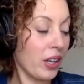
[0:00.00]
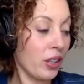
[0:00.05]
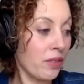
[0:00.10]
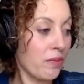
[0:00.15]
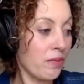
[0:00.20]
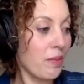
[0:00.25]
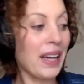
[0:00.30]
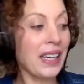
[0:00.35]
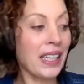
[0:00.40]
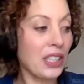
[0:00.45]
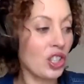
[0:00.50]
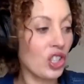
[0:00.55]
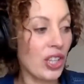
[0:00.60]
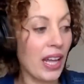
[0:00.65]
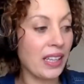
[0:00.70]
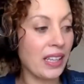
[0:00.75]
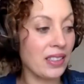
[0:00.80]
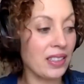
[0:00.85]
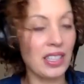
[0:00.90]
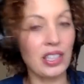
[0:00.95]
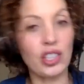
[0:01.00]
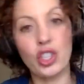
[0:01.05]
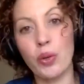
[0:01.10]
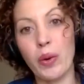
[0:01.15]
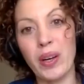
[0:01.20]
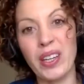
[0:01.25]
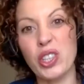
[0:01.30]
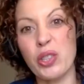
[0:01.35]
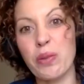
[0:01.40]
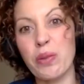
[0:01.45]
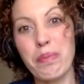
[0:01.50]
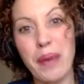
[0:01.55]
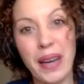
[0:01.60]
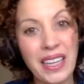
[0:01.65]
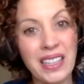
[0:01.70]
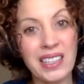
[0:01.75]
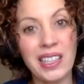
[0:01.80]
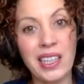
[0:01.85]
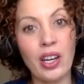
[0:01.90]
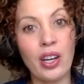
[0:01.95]
managed that situation
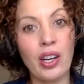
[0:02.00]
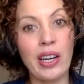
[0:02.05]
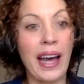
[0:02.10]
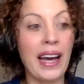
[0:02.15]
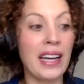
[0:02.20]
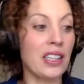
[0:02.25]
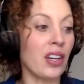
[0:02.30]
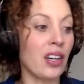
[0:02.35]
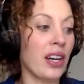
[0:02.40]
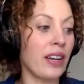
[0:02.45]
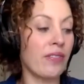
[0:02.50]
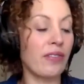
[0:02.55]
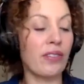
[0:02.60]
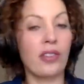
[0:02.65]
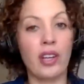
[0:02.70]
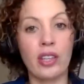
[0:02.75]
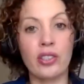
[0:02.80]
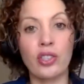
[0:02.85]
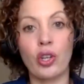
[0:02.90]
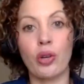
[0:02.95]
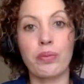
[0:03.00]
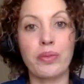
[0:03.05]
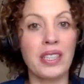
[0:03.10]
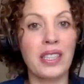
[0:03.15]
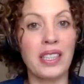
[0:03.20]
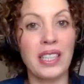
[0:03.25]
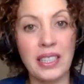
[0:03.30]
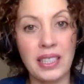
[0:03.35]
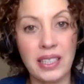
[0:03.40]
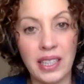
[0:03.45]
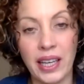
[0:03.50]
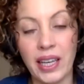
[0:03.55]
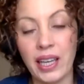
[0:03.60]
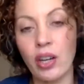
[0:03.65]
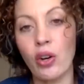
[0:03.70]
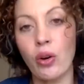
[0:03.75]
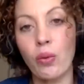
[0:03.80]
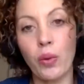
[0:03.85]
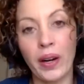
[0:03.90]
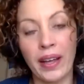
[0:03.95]
better had I have adopted this
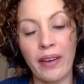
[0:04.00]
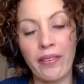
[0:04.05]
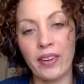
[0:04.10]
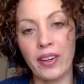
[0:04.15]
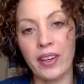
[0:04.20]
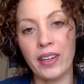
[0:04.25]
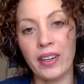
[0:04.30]
skill or whatever.